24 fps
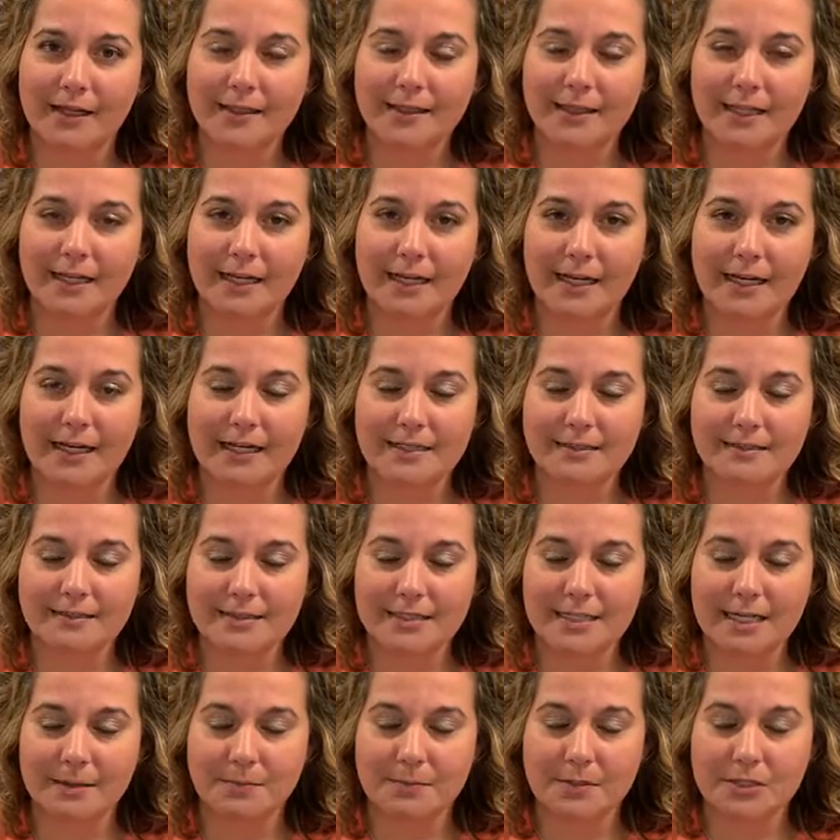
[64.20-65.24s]
glad that I
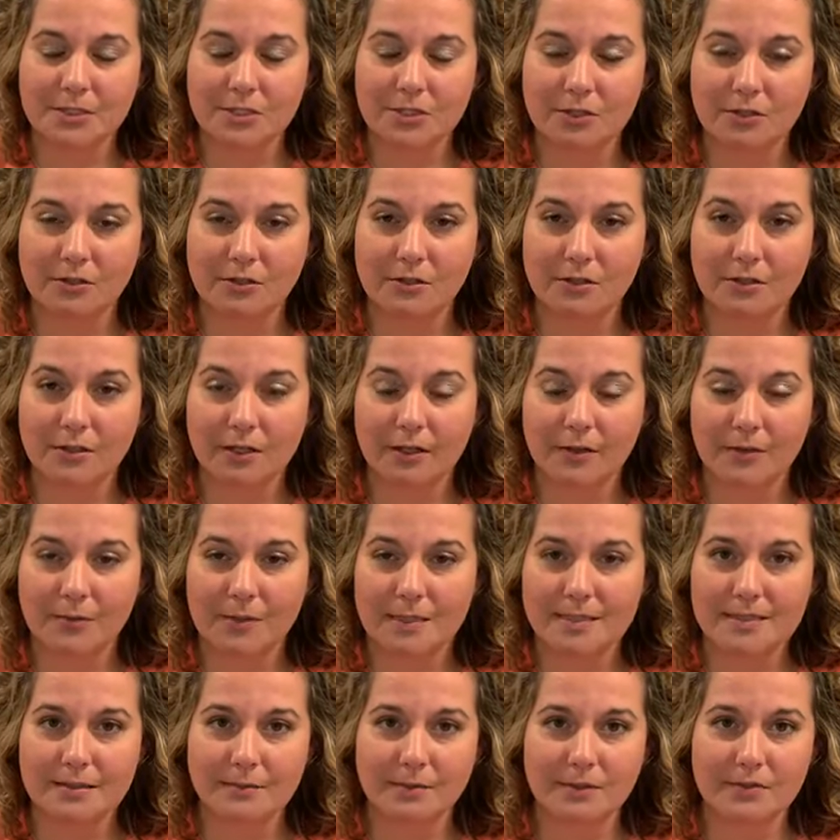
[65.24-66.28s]
stopped and took a look.
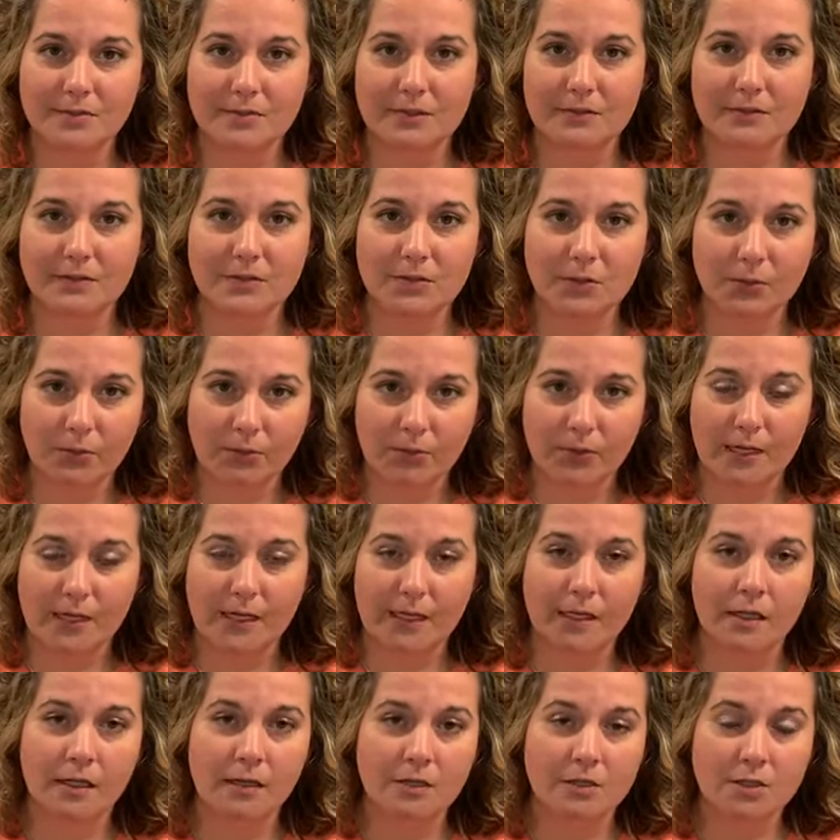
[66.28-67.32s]
Otherwise I would have done this whole
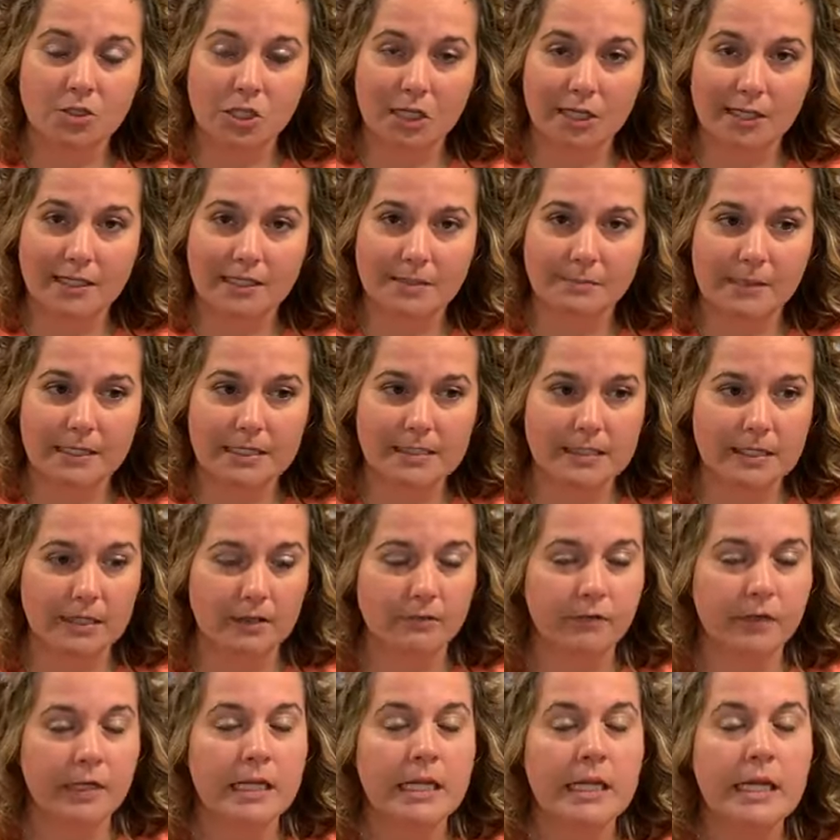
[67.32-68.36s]
thing talking to
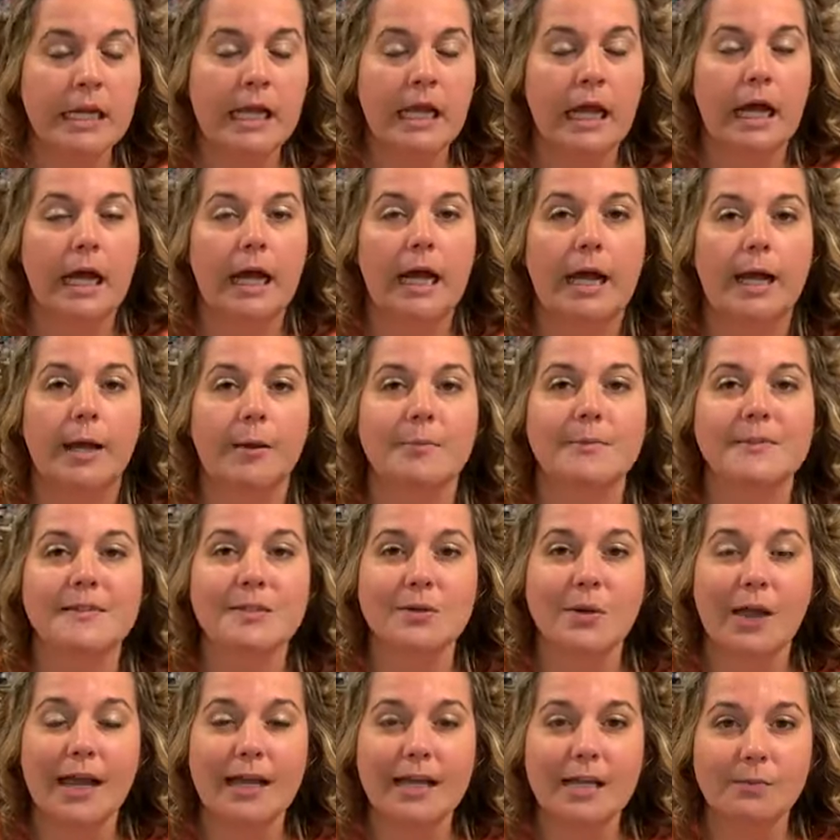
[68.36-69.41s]
myself. Um,
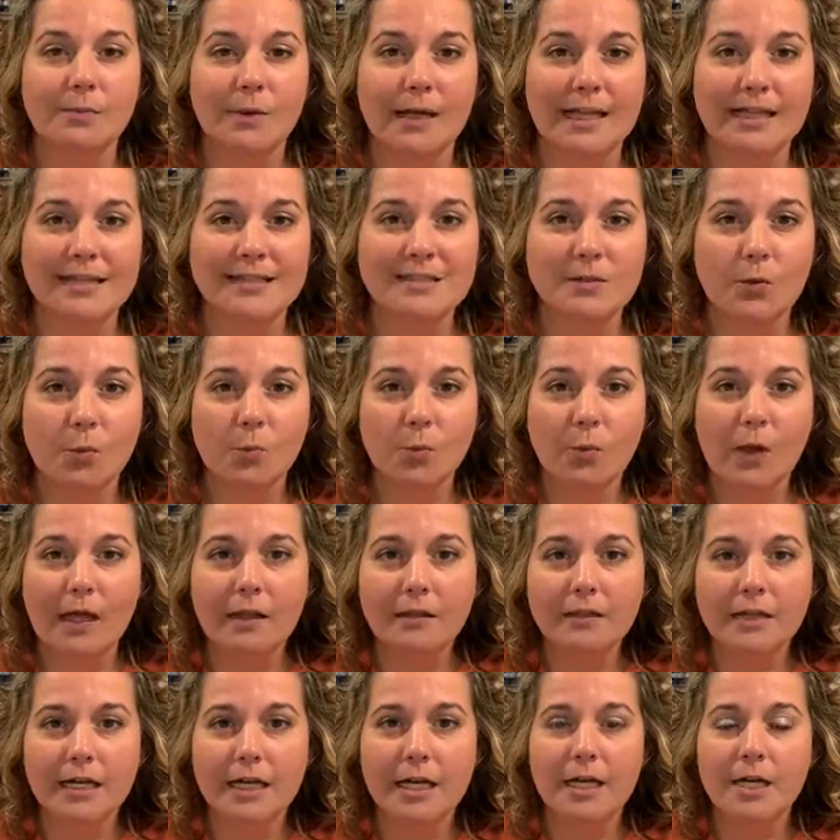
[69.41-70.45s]
so anyways,
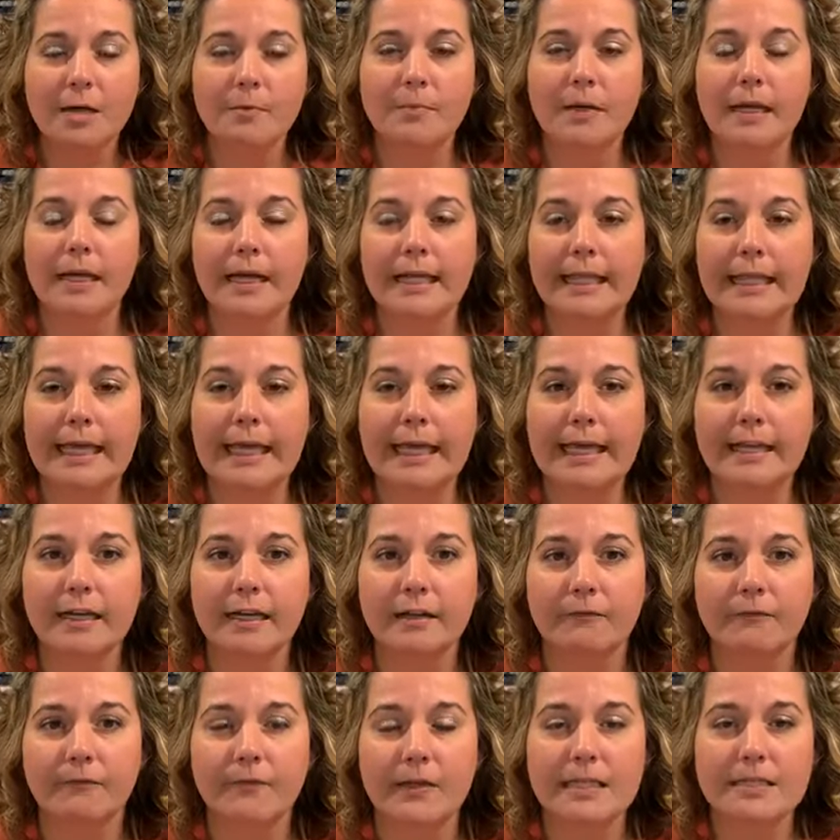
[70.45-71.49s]
welcome
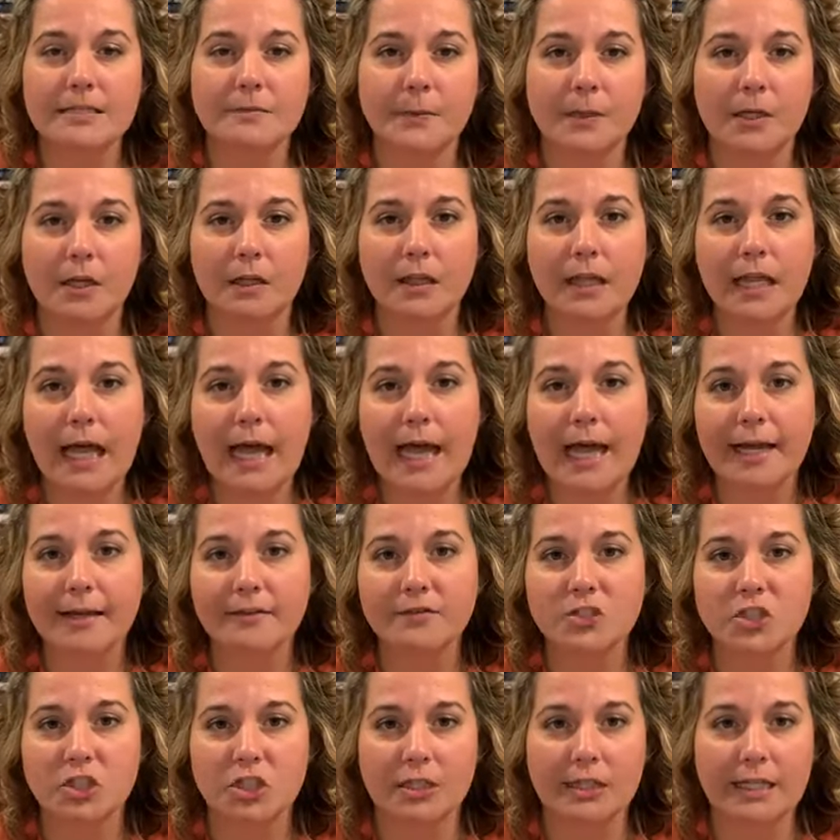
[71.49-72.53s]
again Facebook
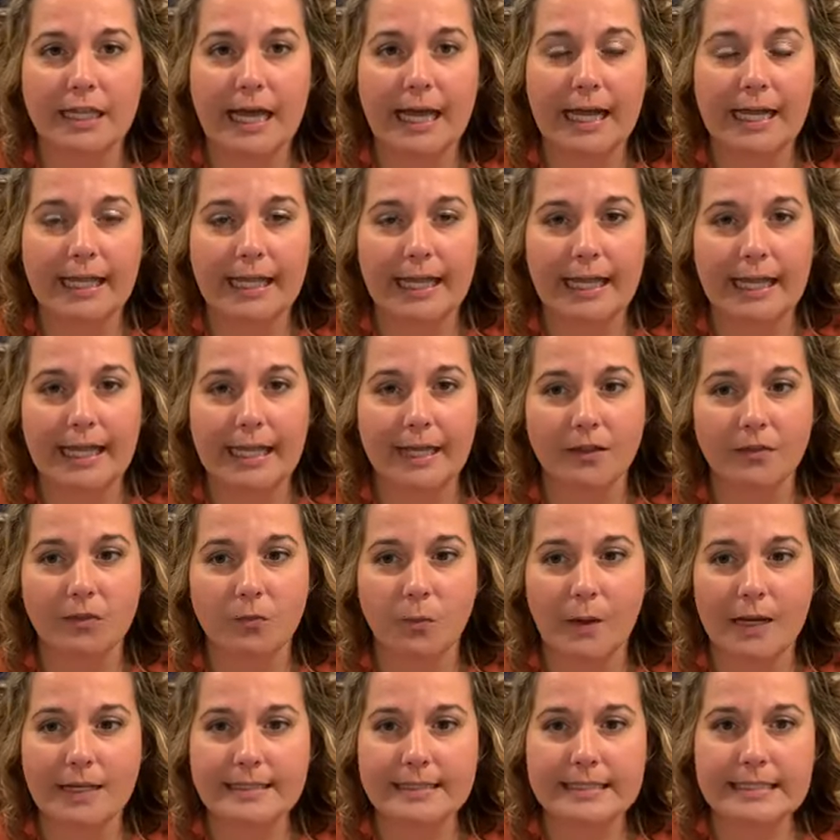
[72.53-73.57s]
Live July 8th,
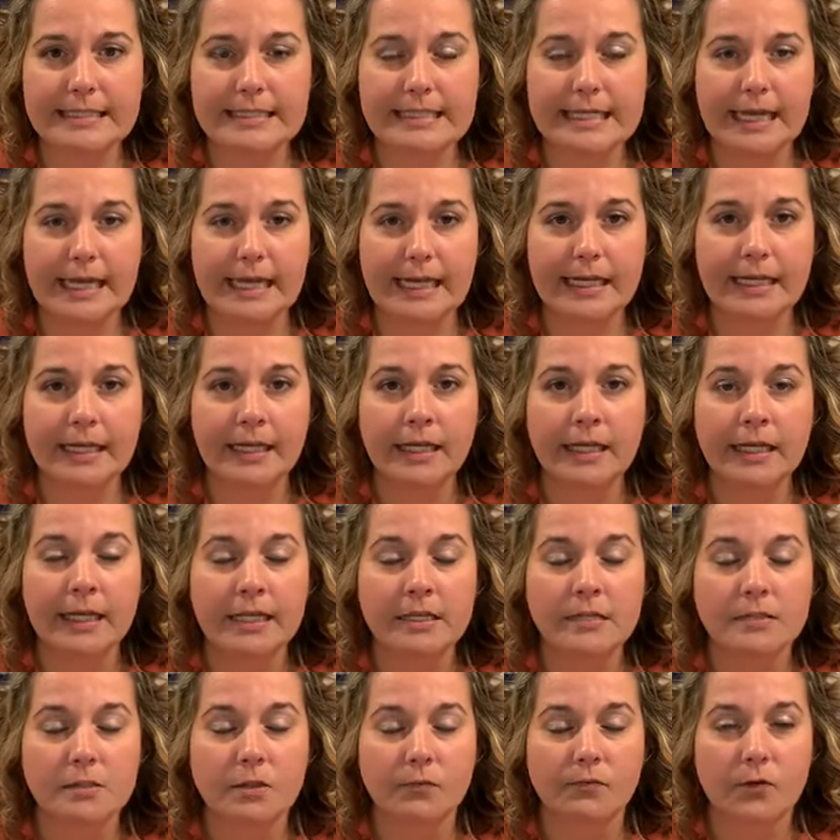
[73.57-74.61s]
Wednesday.
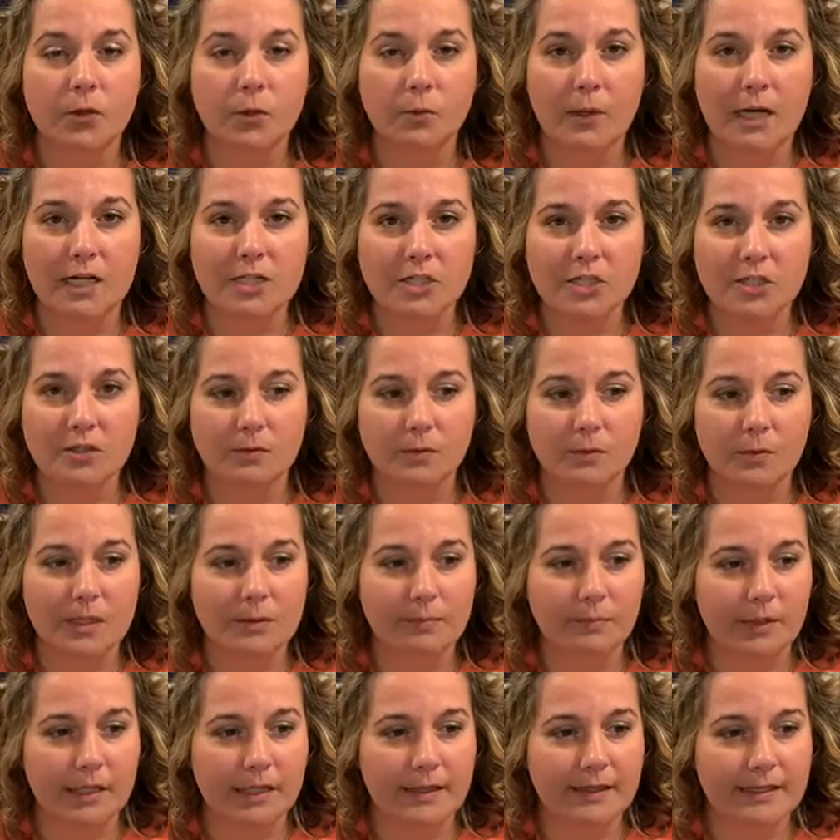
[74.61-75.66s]
So if you're watching the
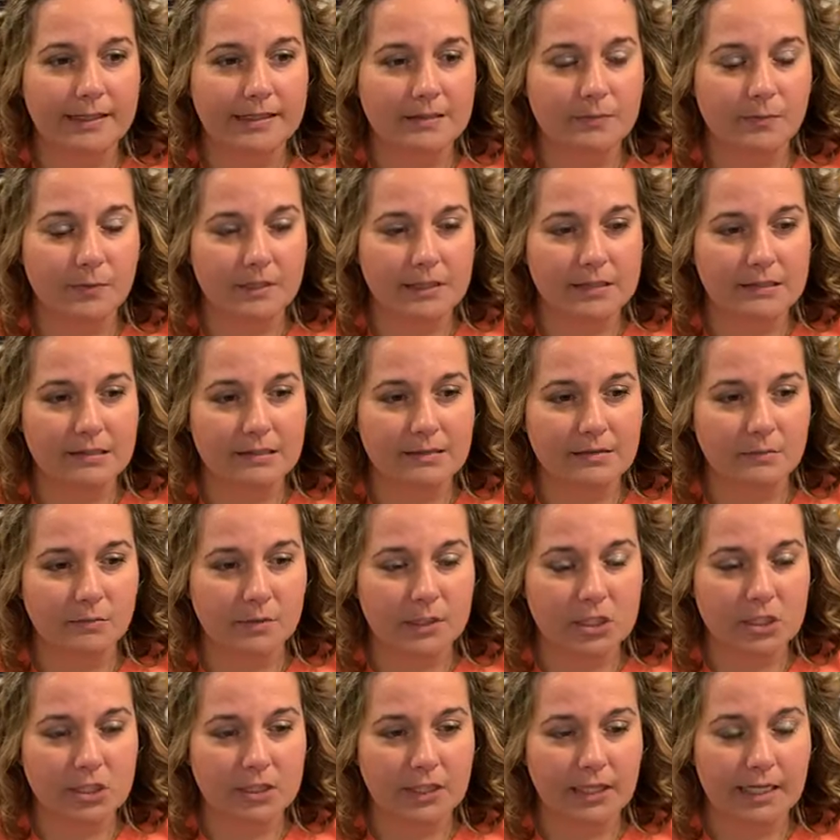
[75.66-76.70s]
replay, that's when this is
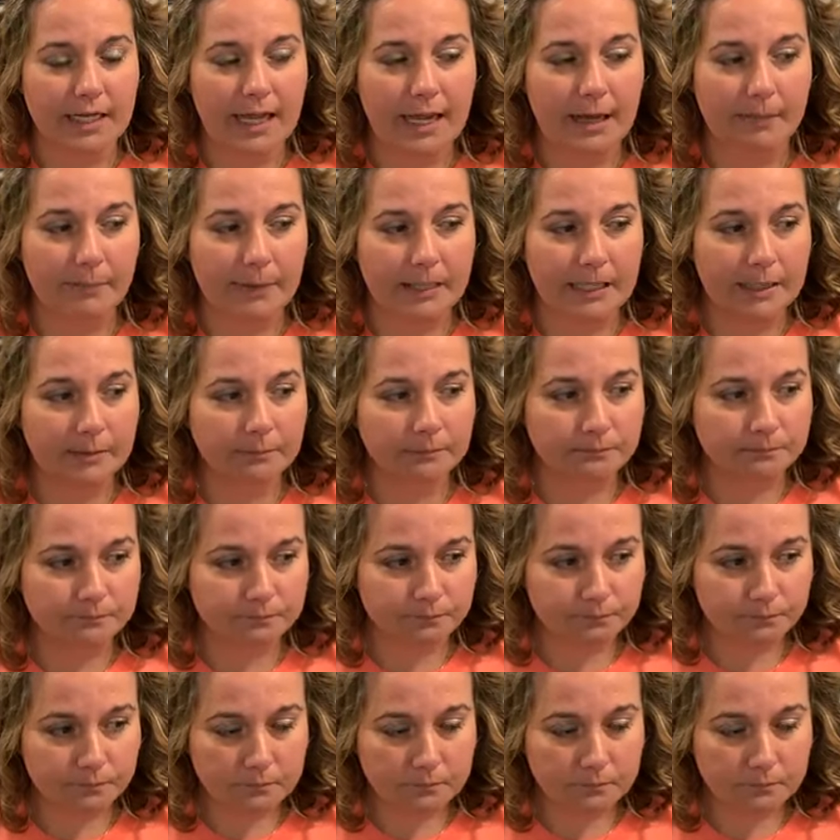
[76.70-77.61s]
originally happening.